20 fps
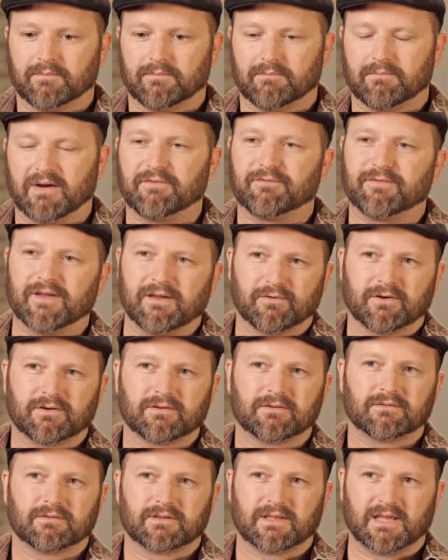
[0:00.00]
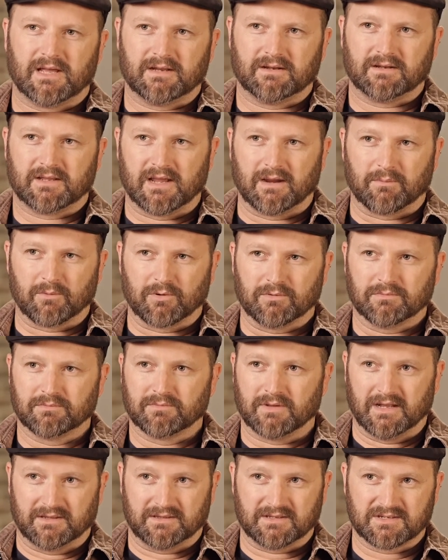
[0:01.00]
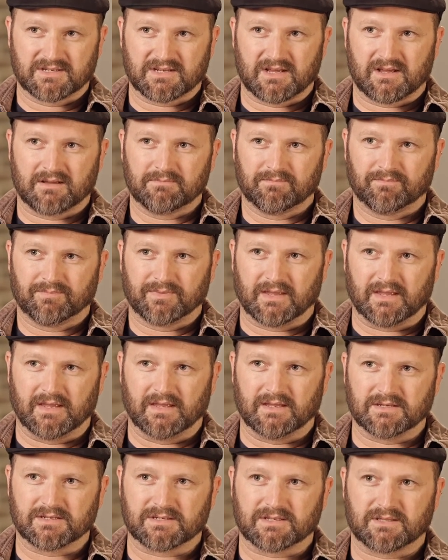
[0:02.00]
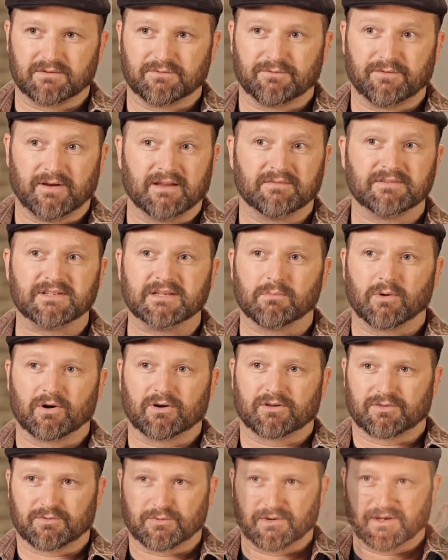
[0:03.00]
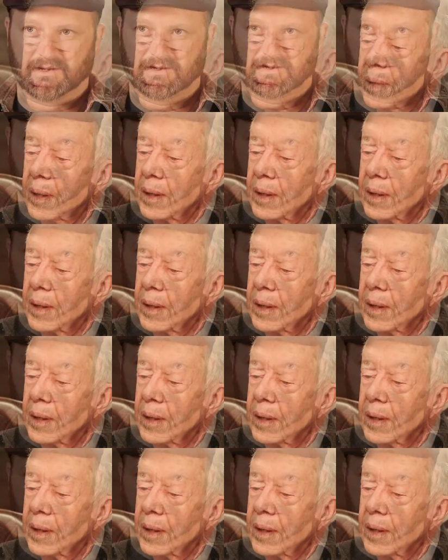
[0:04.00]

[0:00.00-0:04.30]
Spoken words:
My favorite Canon camera at this time is the 5D Mark III.